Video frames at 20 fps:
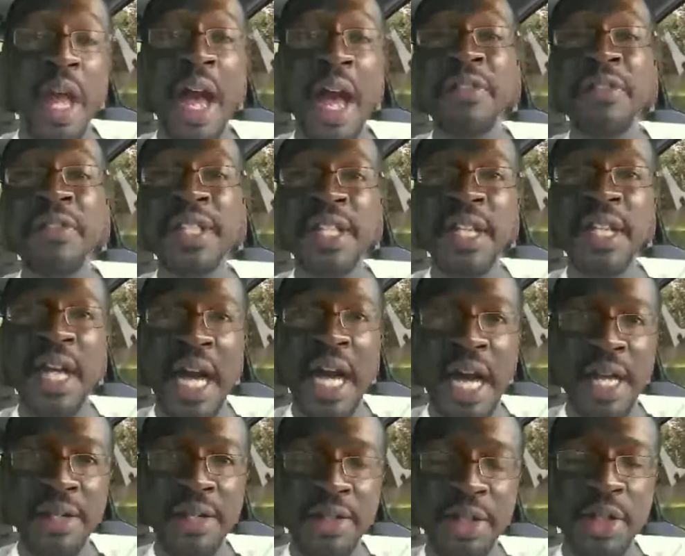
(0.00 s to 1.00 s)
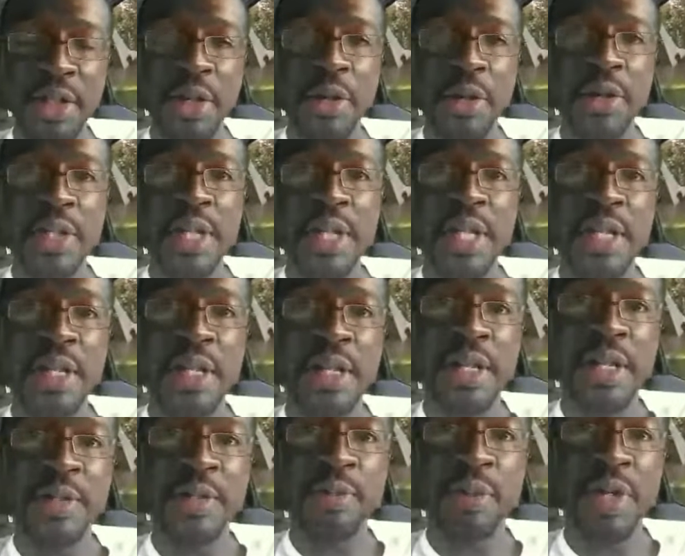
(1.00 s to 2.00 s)
obviously God.
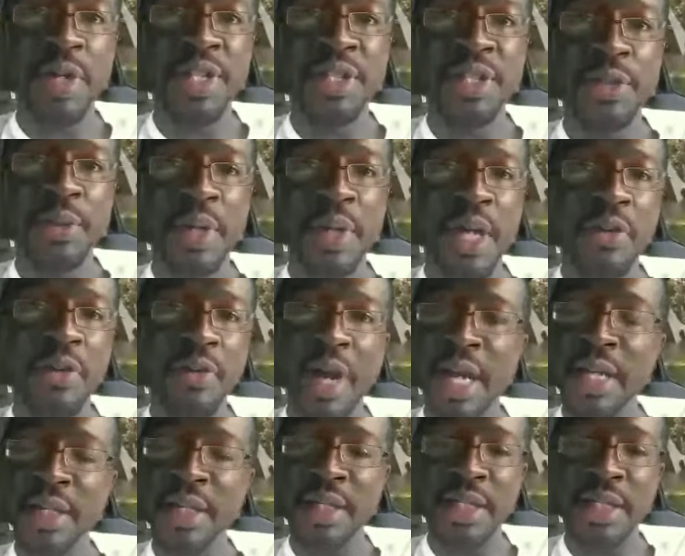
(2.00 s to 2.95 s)
Inspiration when I write,